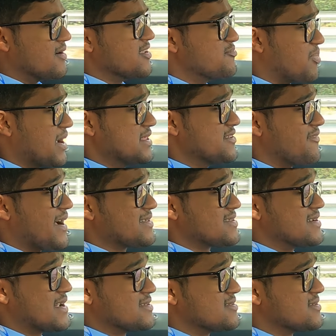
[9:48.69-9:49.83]
despite the fact
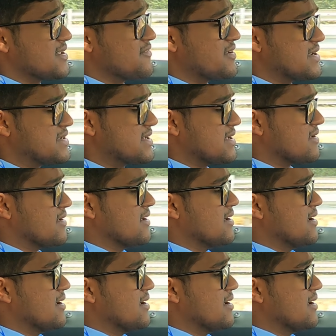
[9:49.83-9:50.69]
that it has a CVT.